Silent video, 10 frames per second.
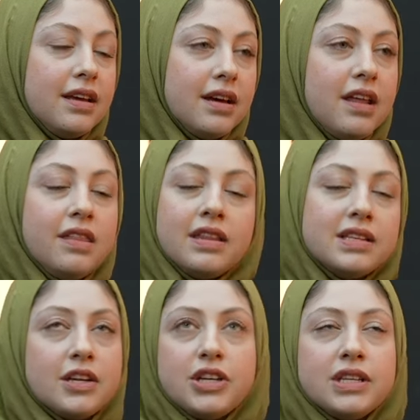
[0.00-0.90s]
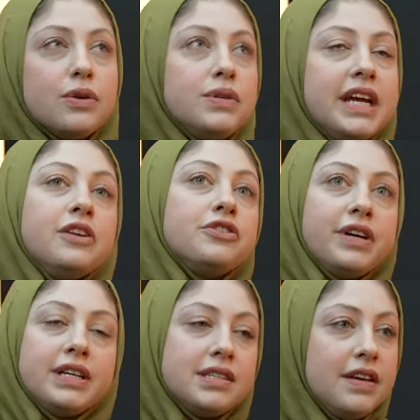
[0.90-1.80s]
And I think that's such it's so
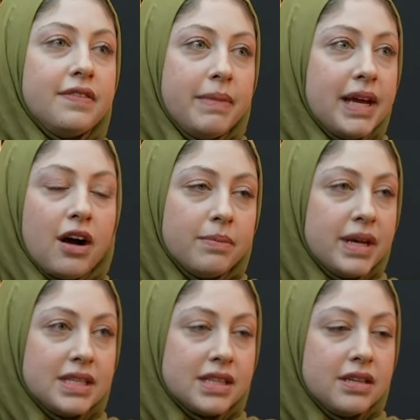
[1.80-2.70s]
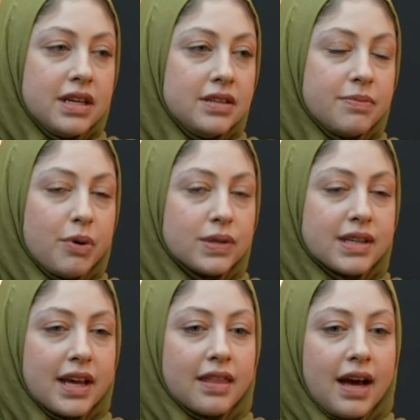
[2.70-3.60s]
dangerous to even make comments and, and posts
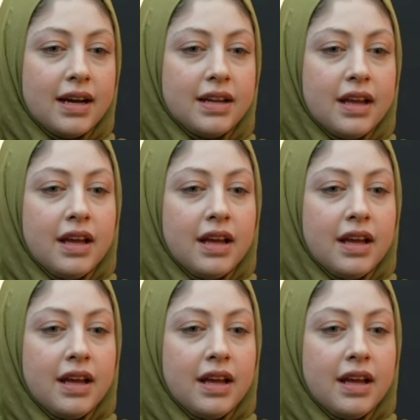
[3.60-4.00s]
like that.